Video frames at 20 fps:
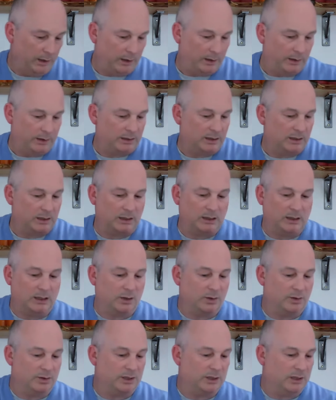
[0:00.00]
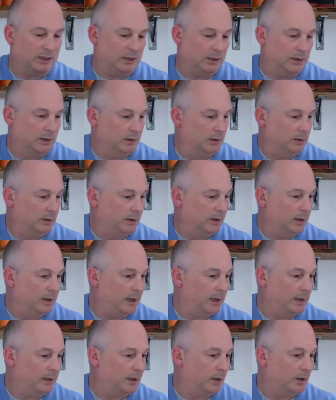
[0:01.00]
Now this is the Nikon D
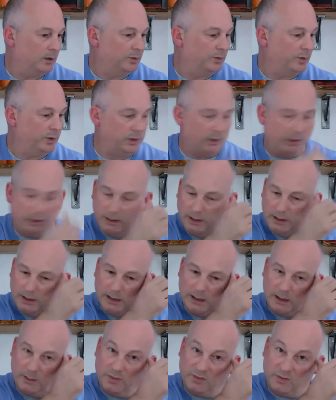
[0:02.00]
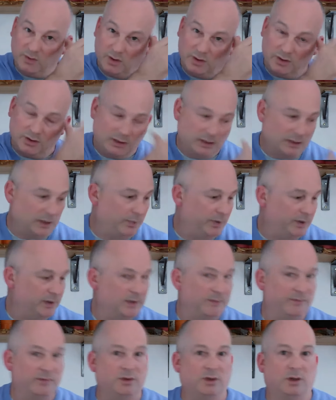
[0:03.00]
eight hundred, and we've got a couple of
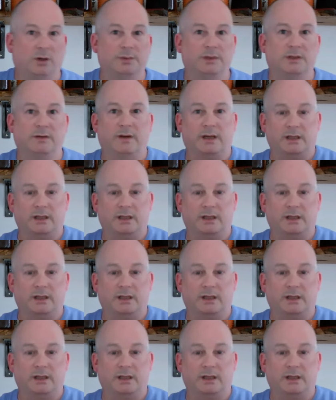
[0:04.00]
different types of